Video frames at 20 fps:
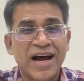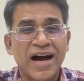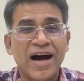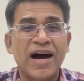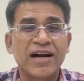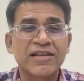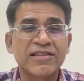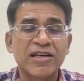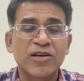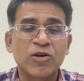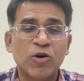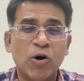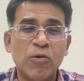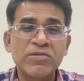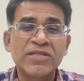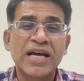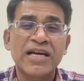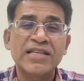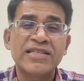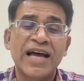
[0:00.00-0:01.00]
Arthur
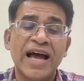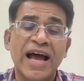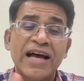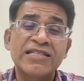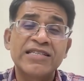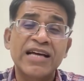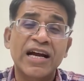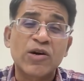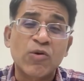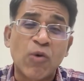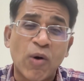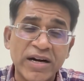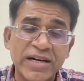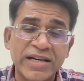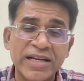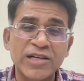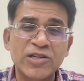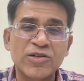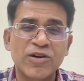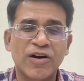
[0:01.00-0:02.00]
Holmes has, has the
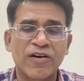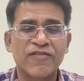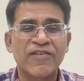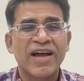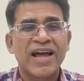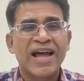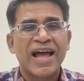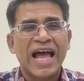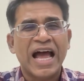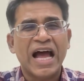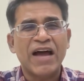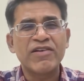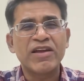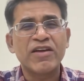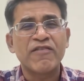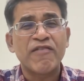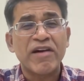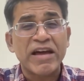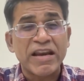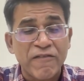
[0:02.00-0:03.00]
advantage of
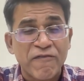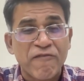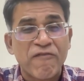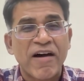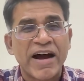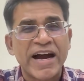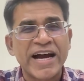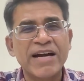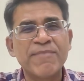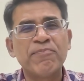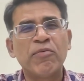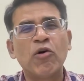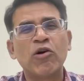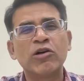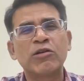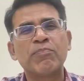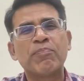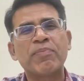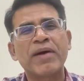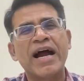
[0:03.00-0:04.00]
having verified
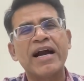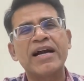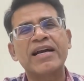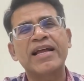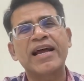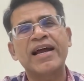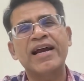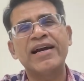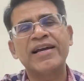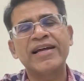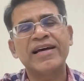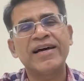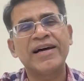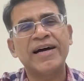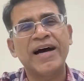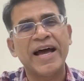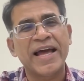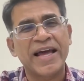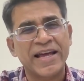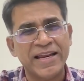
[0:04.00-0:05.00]
both Pratt and
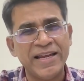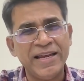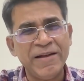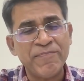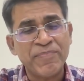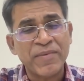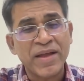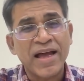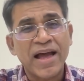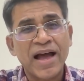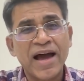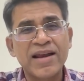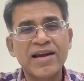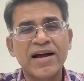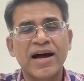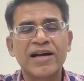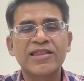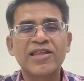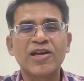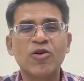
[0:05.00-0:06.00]
uh, Airy, and
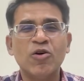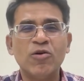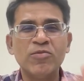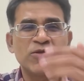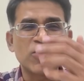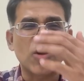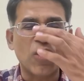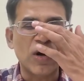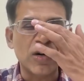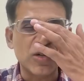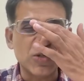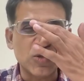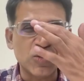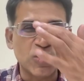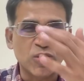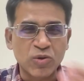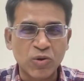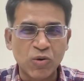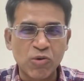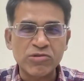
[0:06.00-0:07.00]
Arthur Holmes
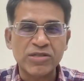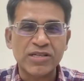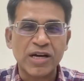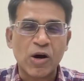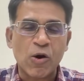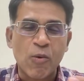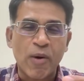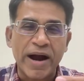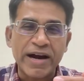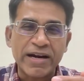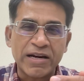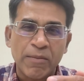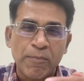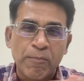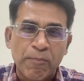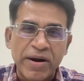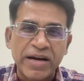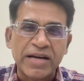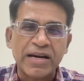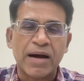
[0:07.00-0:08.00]
also knows quite a
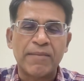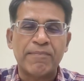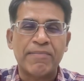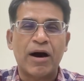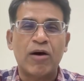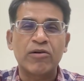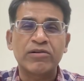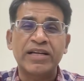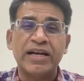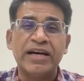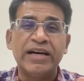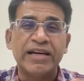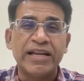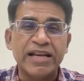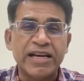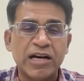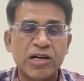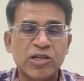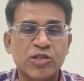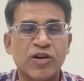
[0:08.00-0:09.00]
bit about the
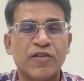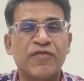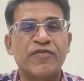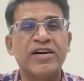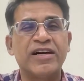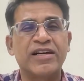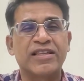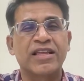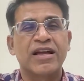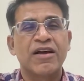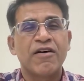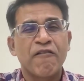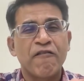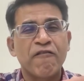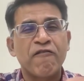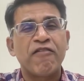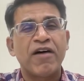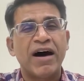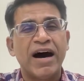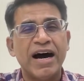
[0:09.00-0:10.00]
interiors of Earth,
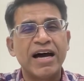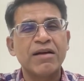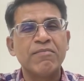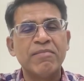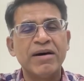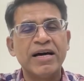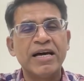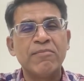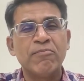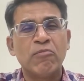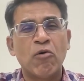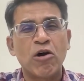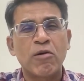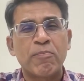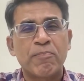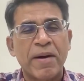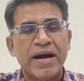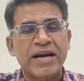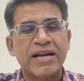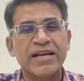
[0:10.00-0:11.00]
far more
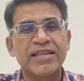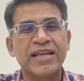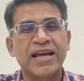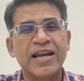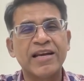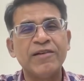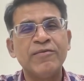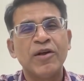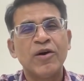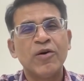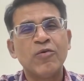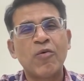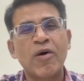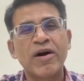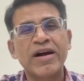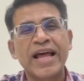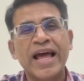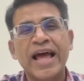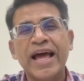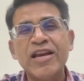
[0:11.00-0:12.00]
better than
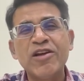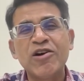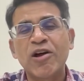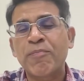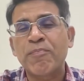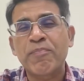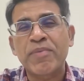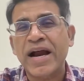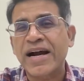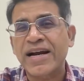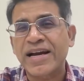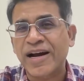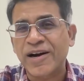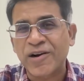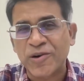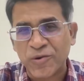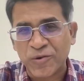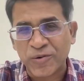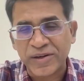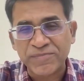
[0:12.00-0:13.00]
what Airy or Pratt
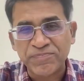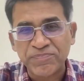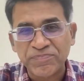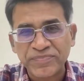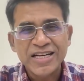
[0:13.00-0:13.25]
had known.